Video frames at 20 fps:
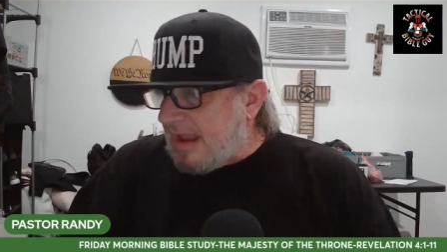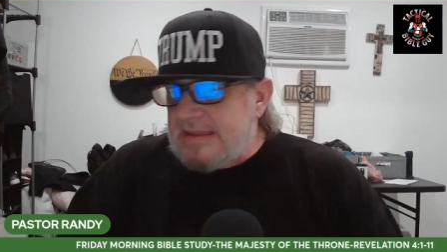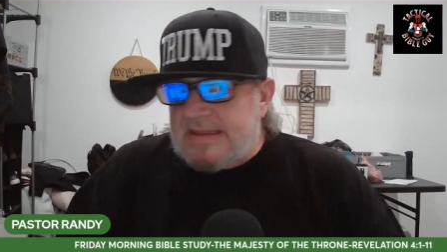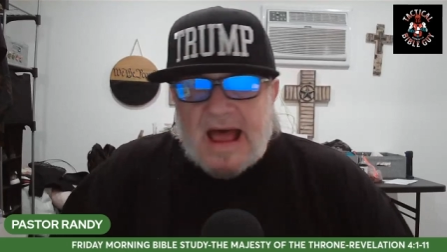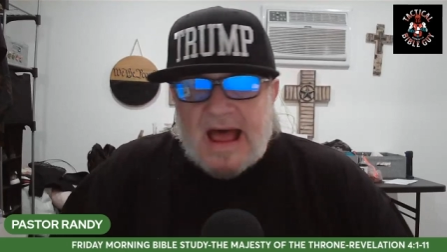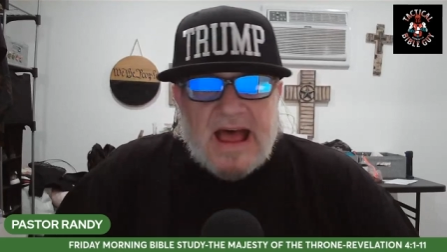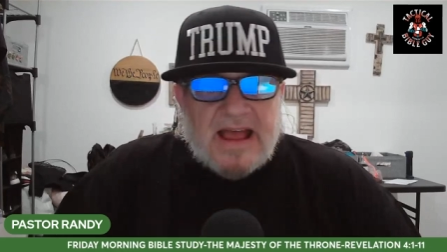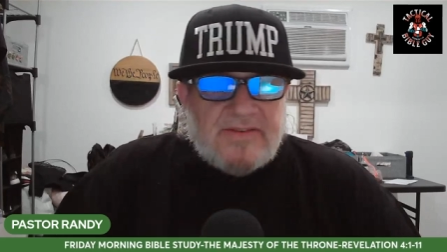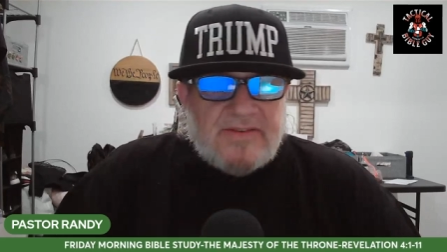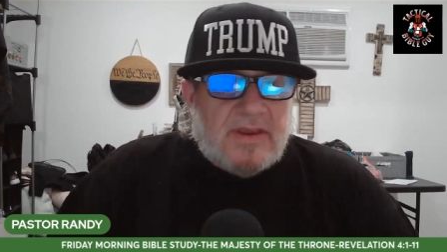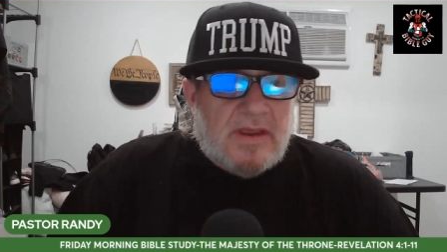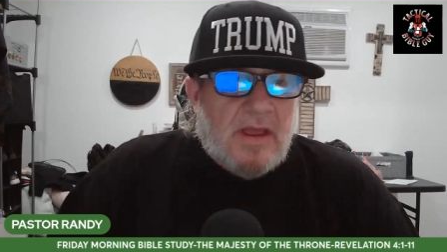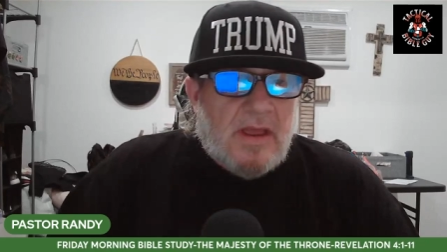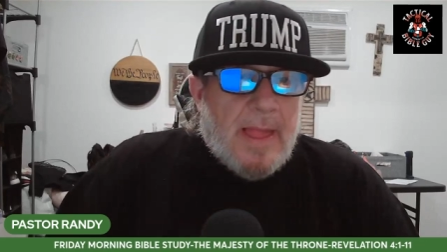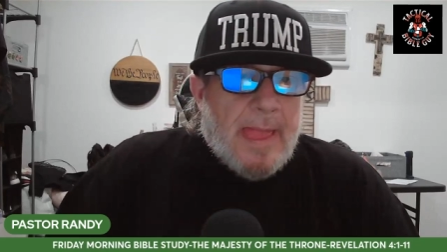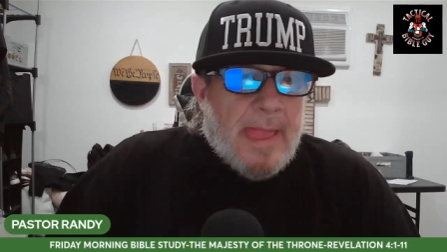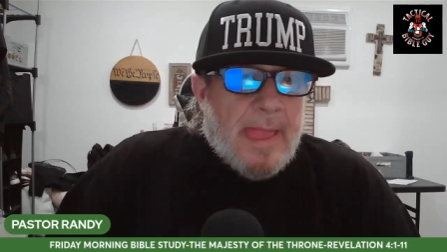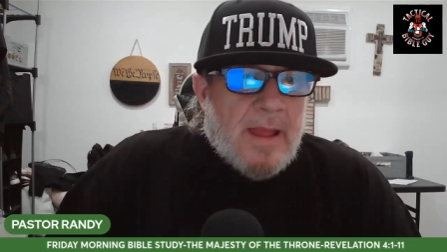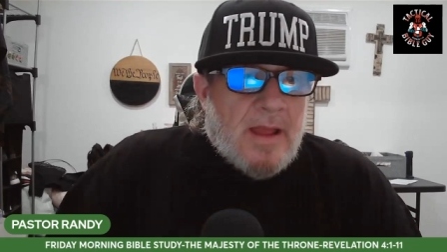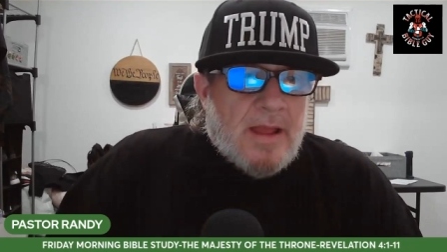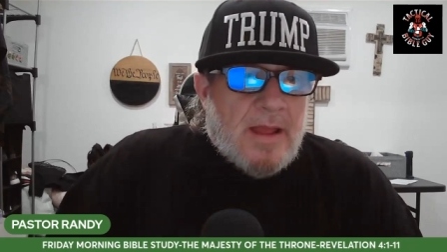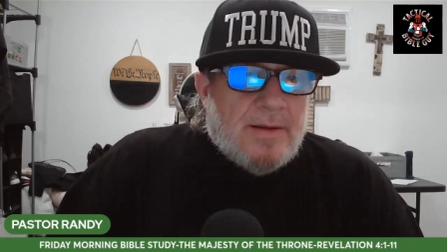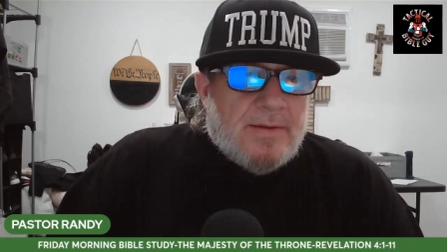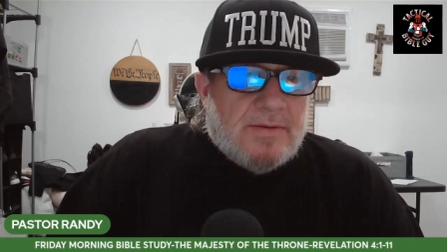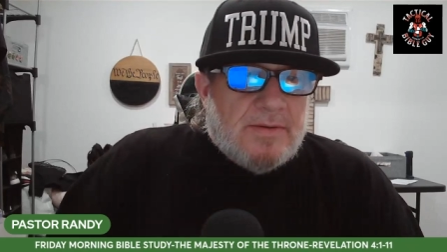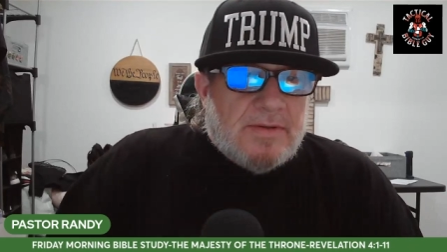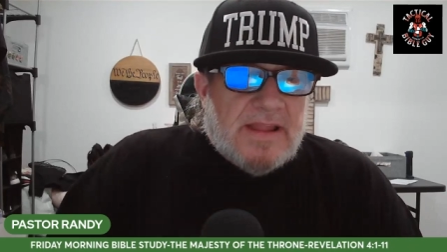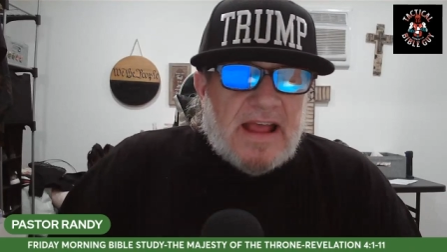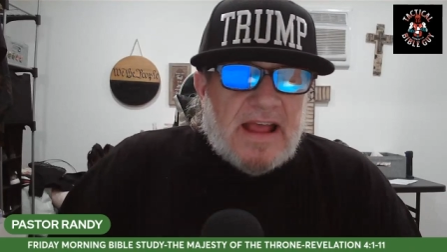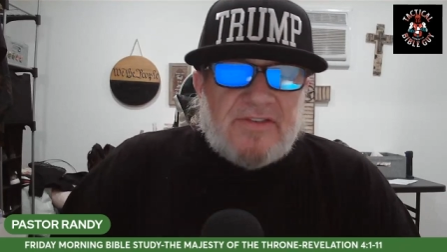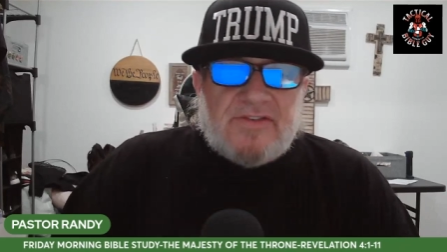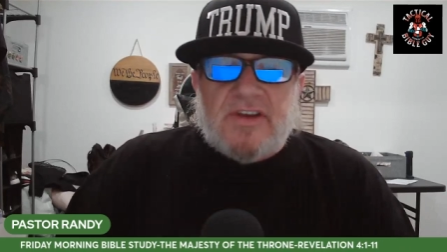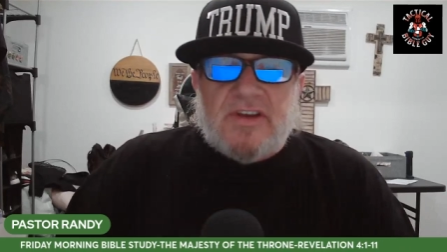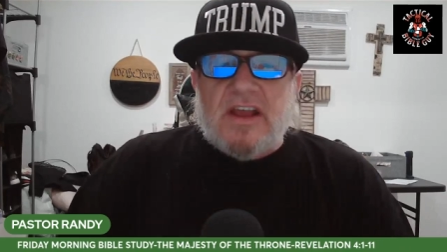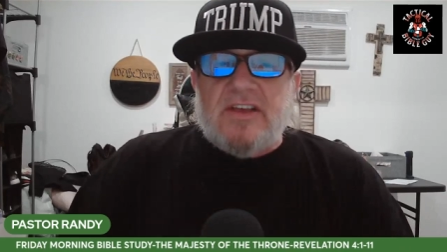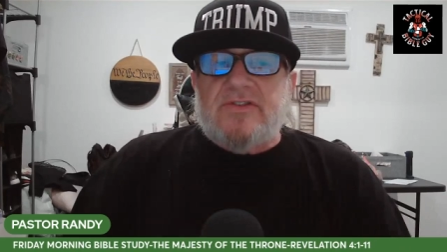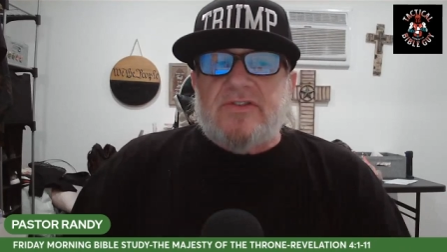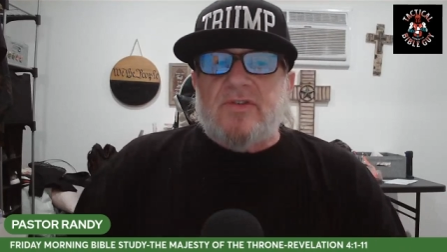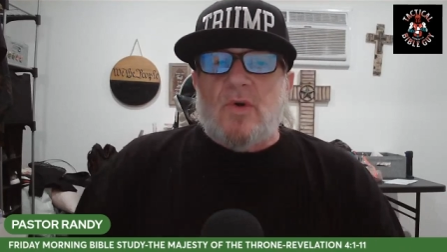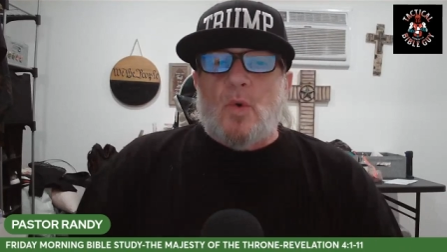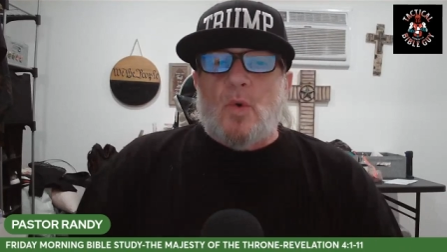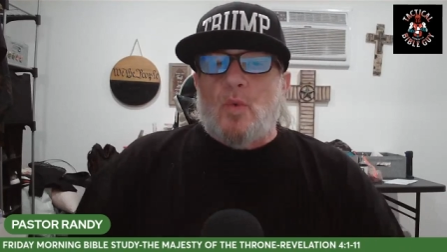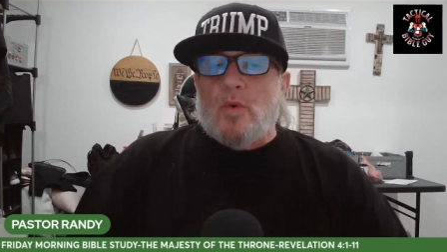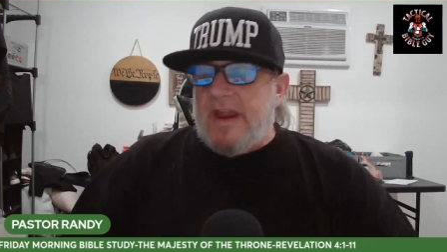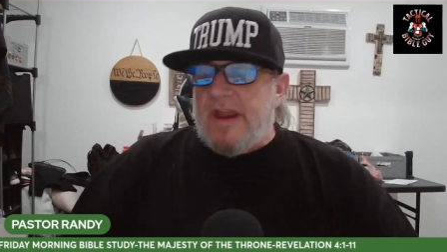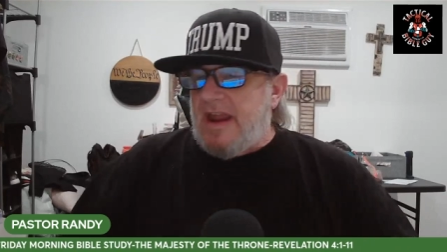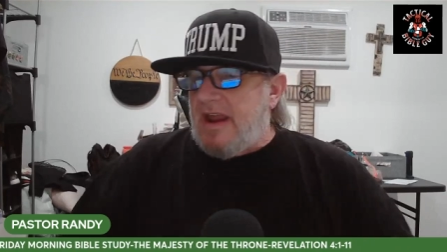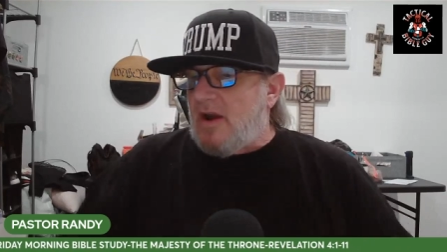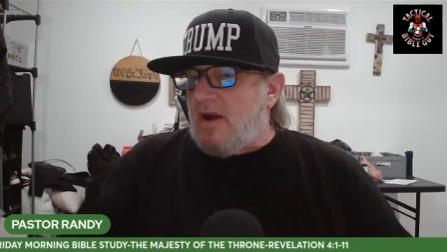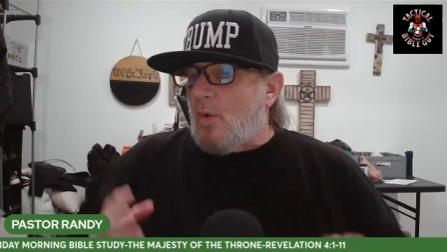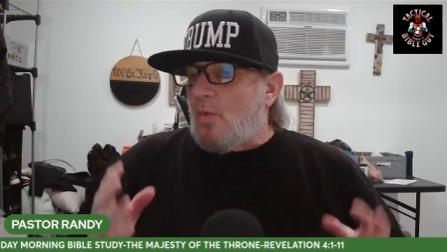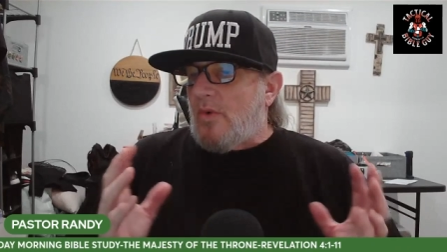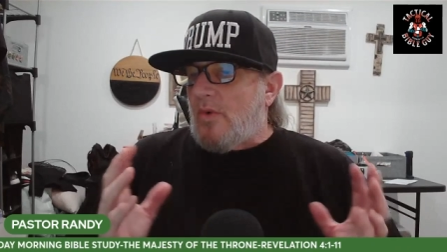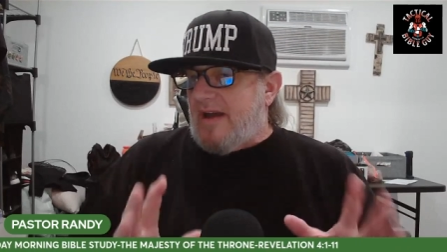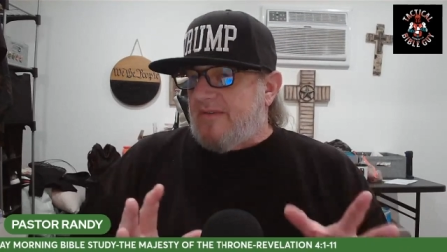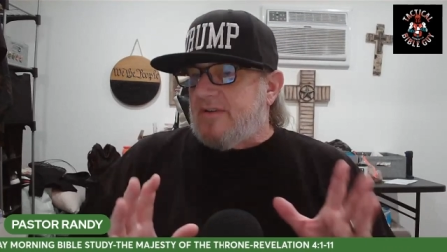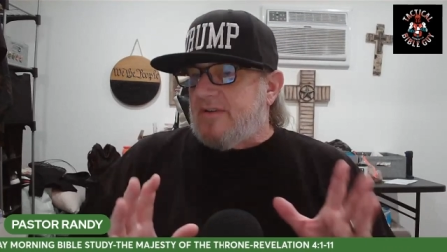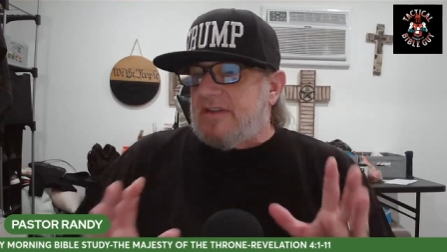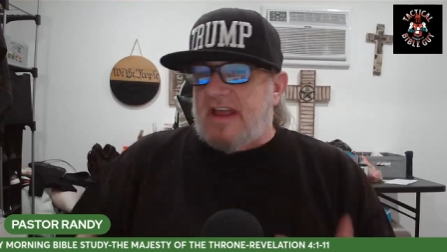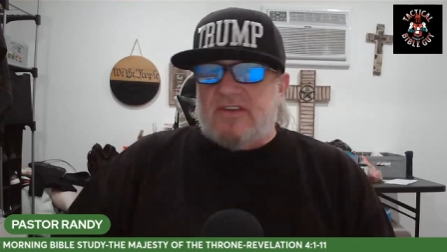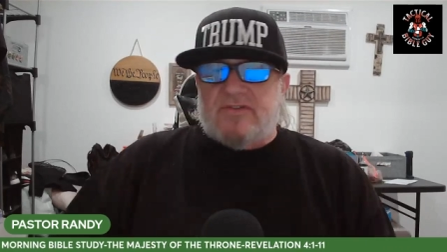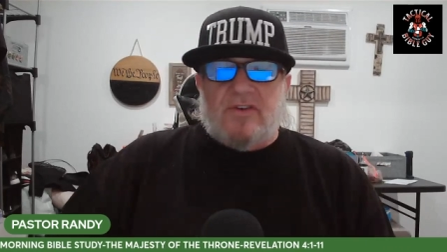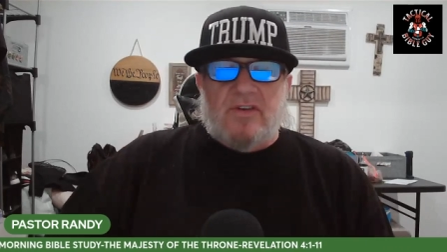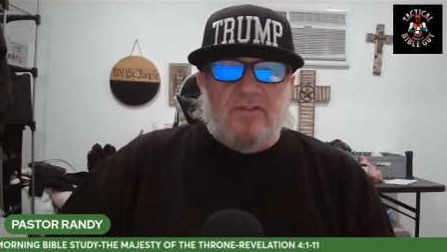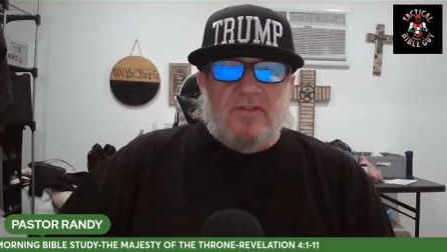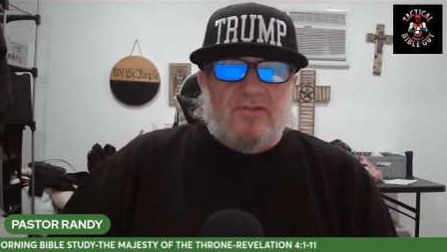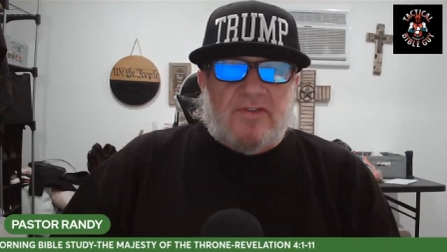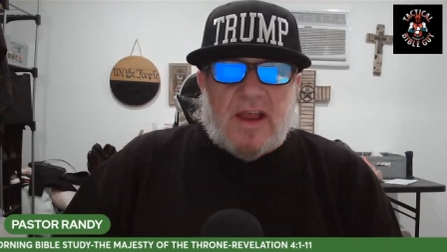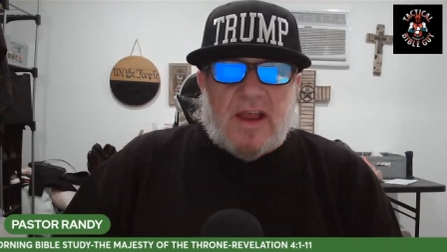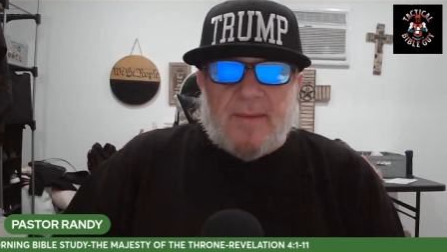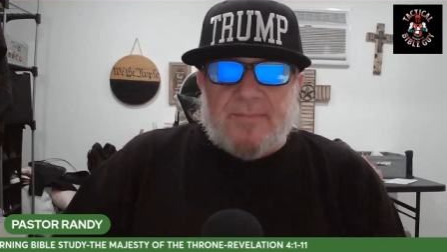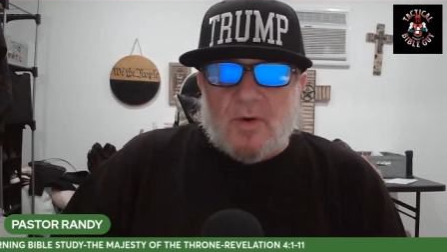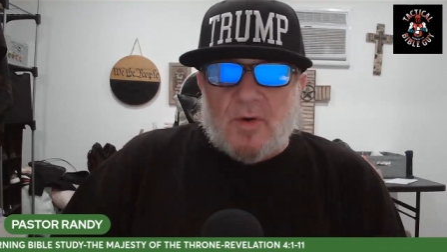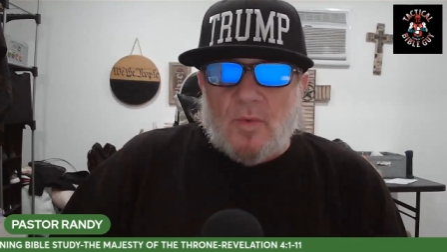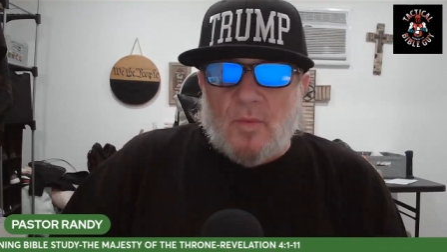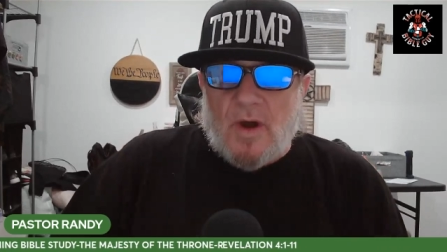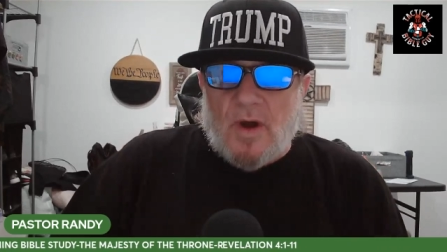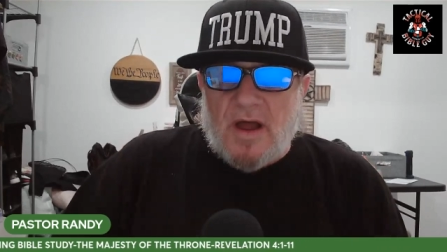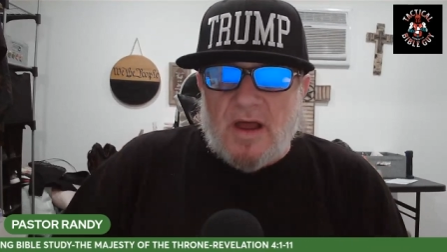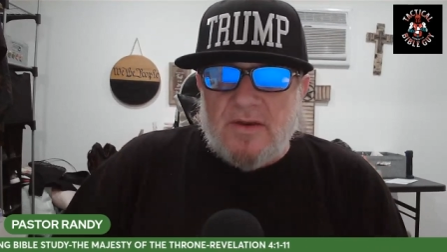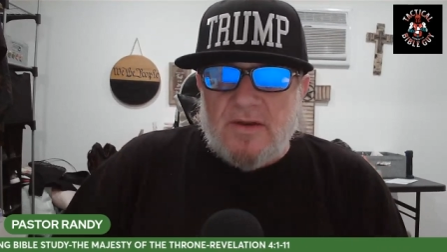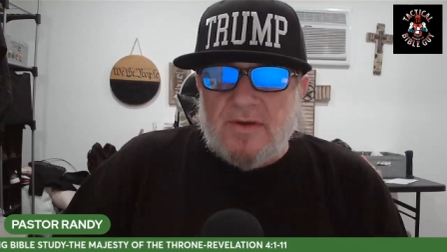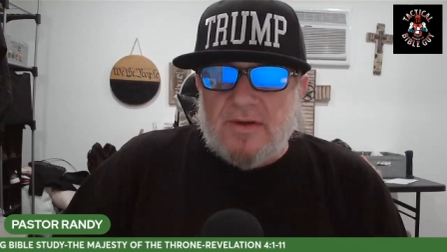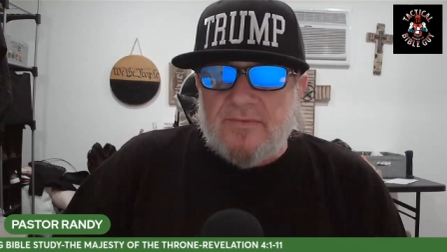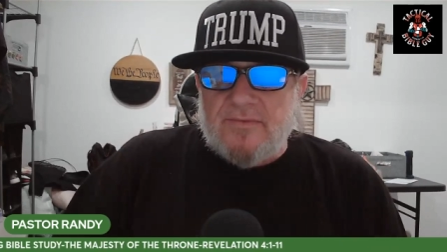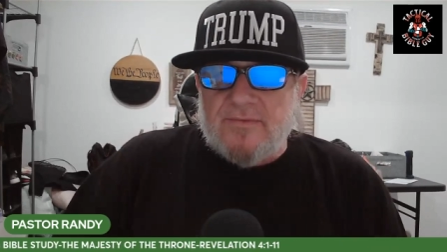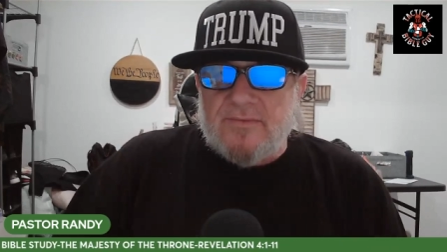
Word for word: guys, let's just read Revelation chapter one,